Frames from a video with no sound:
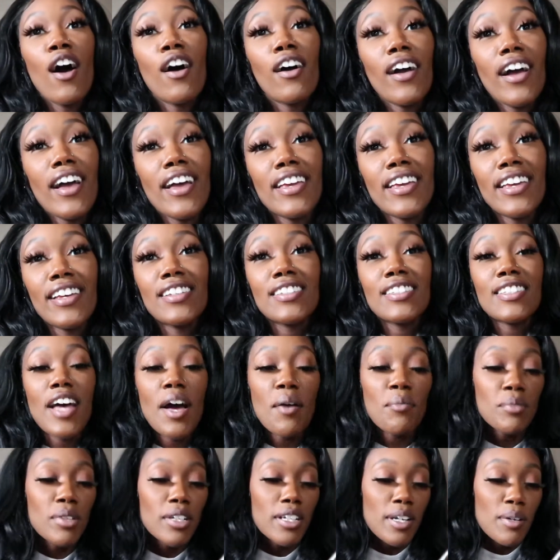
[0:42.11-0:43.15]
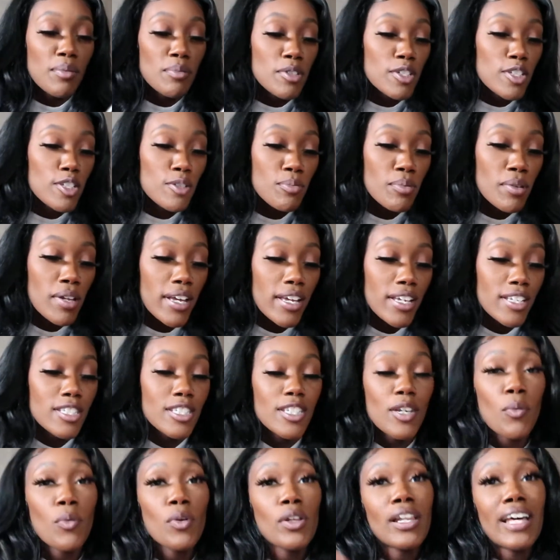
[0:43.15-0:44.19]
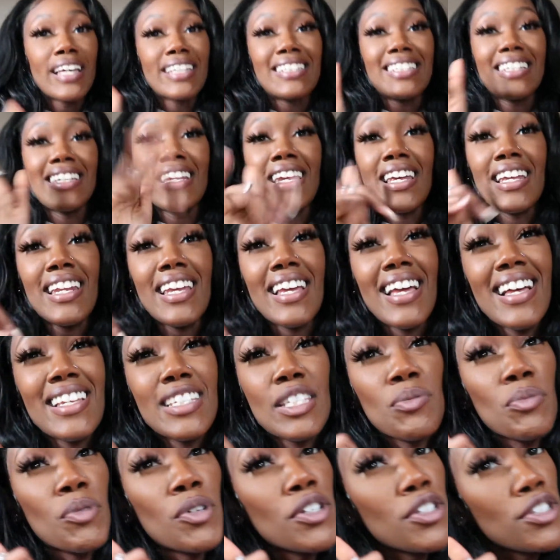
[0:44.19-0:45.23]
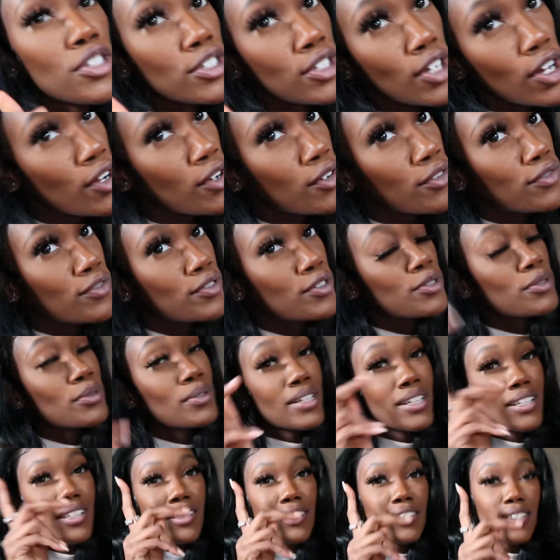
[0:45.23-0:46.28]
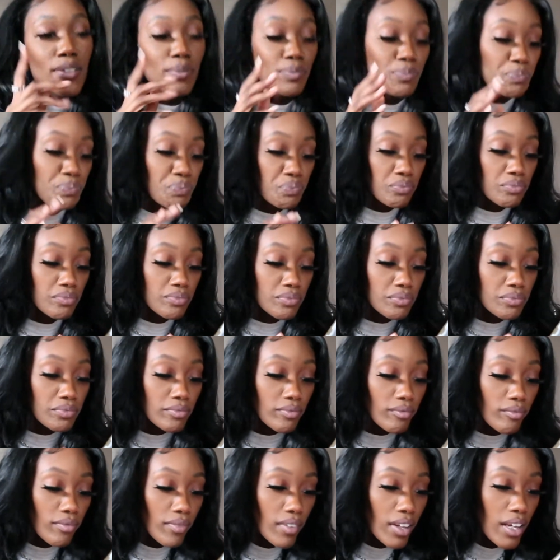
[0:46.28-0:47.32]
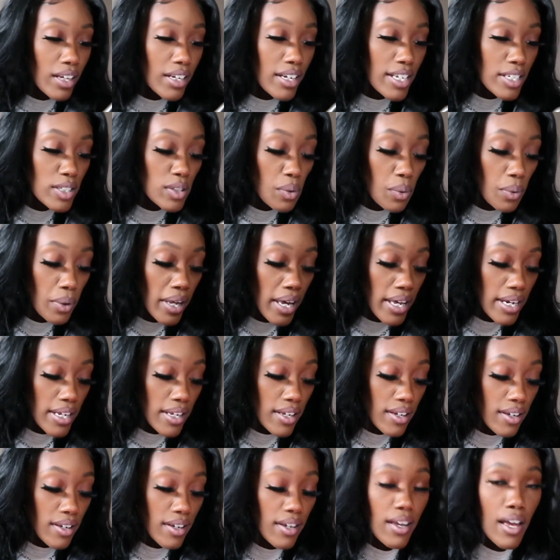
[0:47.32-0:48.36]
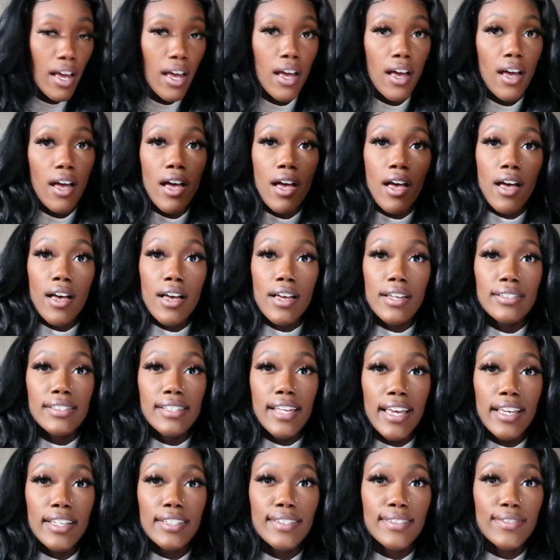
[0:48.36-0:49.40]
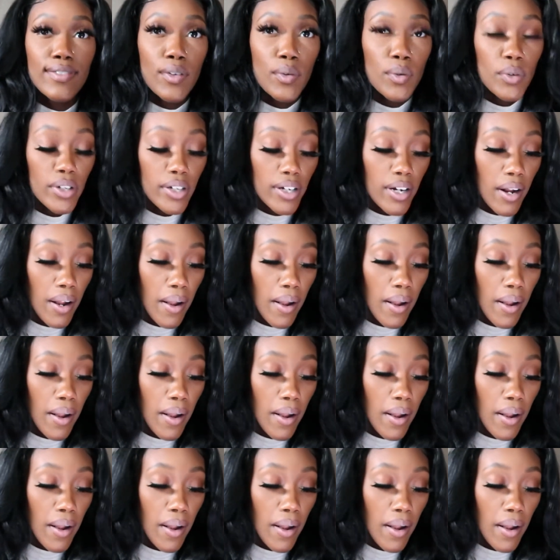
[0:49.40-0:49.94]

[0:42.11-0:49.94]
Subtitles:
Okay, yeah. So I'm looking up this place that we like to eat at. They got some good soul food because that's what we got a taste for.